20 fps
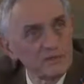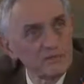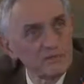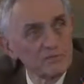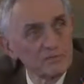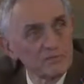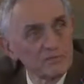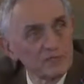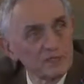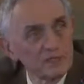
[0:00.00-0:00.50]

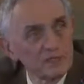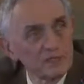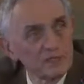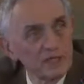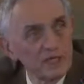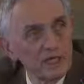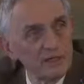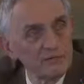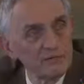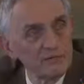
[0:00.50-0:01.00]
will want to
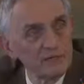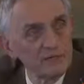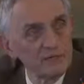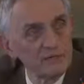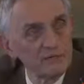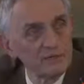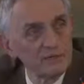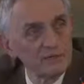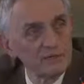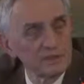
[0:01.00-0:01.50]

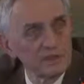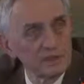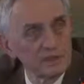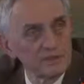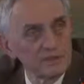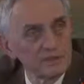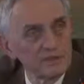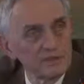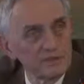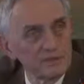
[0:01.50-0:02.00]
campaign for
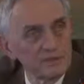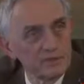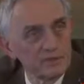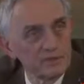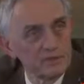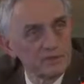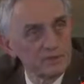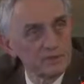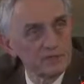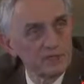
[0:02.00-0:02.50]
national
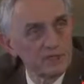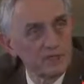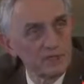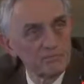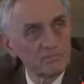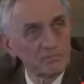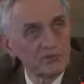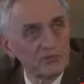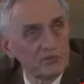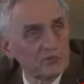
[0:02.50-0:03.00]
votes
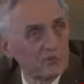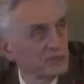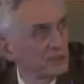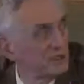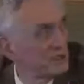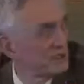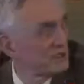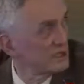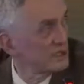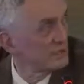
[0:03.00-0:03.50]

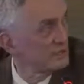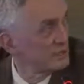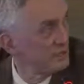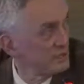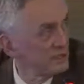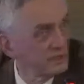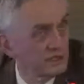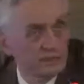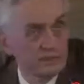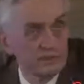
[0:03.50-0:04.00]
backing the
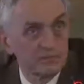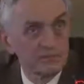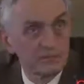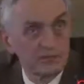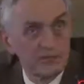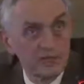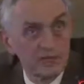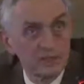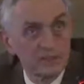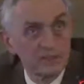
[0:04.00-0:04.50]
Stability
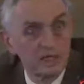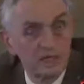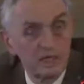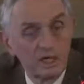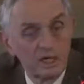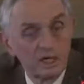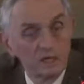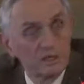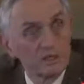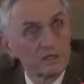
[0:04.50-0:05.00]
Pact.
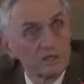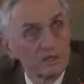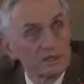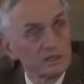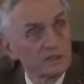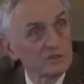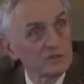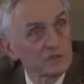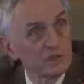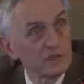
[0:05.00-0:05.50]
They'll want
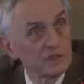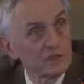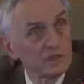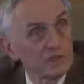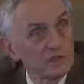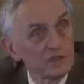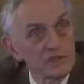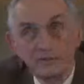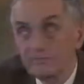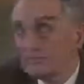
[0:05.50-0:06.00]
to try
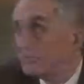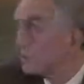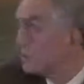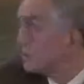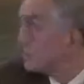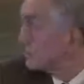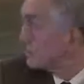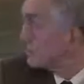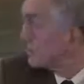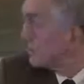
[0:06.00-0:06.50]
and keep
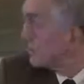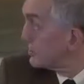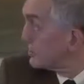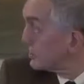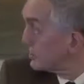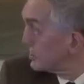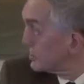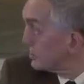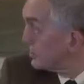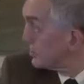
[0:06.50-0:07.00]
things
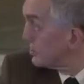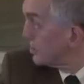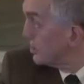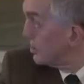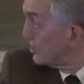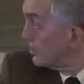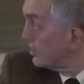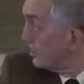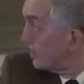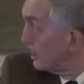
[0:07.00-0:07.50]
first
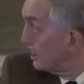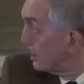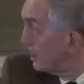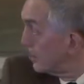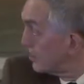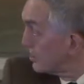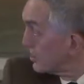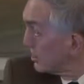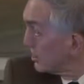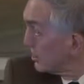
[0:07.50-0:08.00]
order.
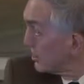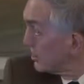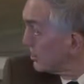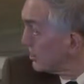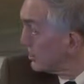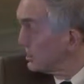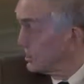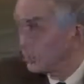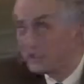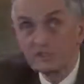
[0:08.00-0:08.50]
There will
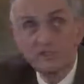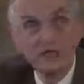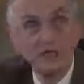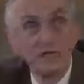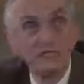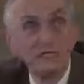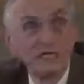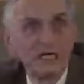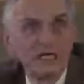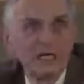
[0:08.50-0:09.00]
be
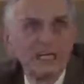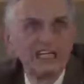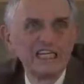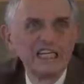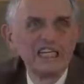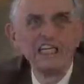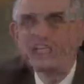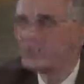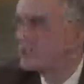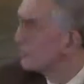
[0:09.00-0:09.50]
some
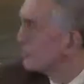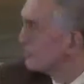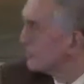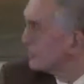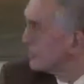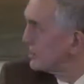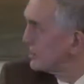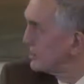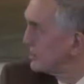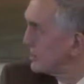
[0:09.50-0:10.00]

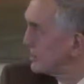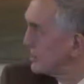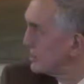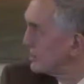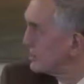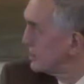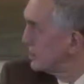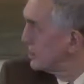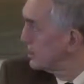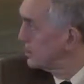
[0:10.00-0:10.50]
interference
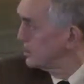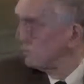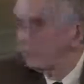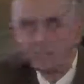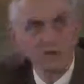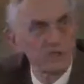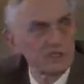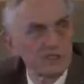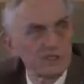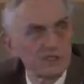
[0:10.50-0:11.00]
in
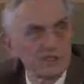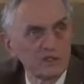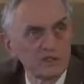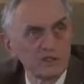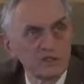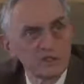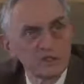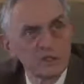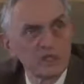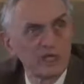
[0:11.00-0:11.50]
Britain.
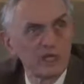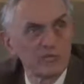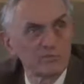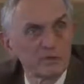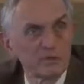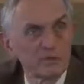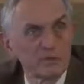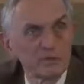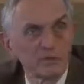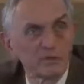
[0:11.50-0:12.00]
UKIP
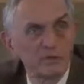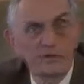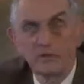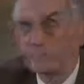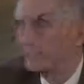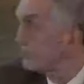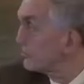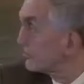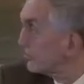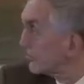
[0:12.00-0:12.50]
could
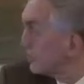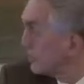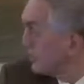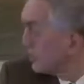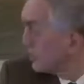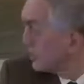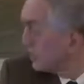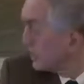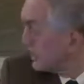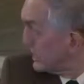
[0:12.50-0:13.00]
come
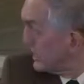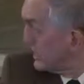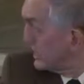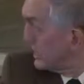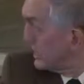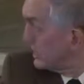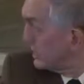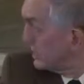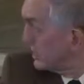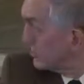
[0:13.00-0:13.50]
first.
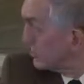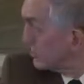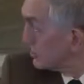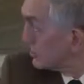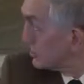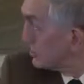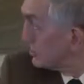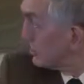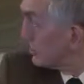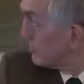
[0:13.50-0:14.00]
It will
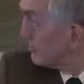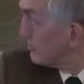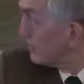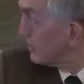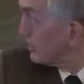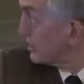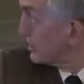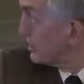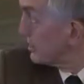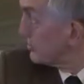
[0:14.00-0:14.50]
certainly
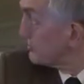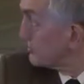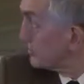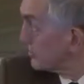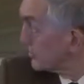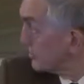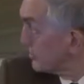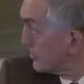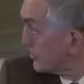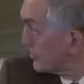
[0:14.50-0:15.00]
fight
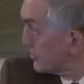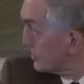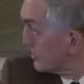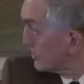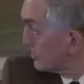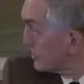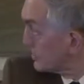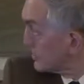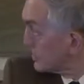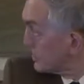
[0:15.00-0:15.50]
Labour for
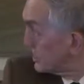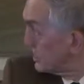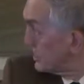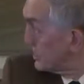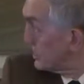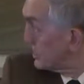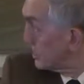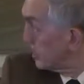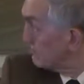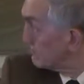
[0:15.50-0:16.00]
first
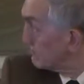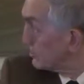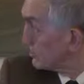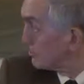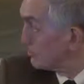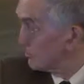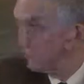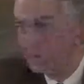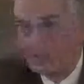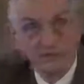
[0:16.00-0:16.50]
and
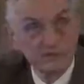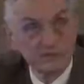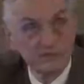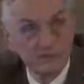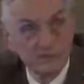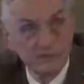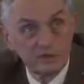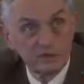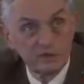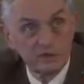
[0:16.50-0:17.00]
put pressure
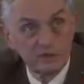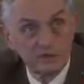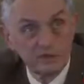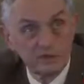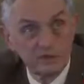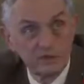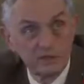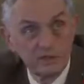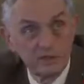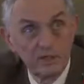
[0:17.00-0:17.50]
on
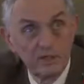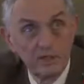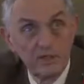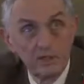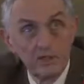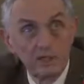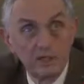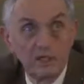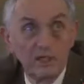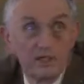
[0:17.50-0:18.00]
Labour.
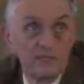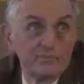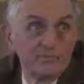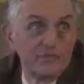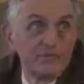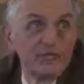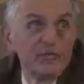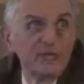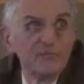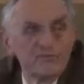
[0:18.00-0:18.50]

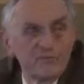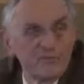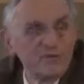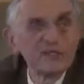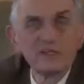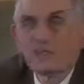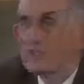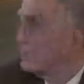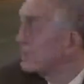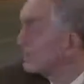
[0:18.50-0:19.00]
In
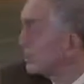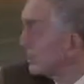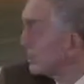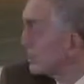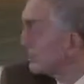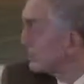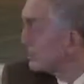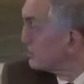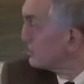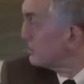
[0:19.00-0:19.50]
Finland and
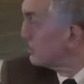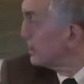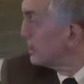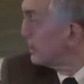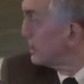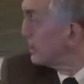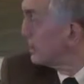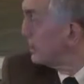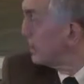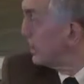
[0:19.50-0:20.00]
in
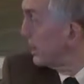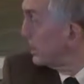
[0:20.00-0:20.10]
Sweden, the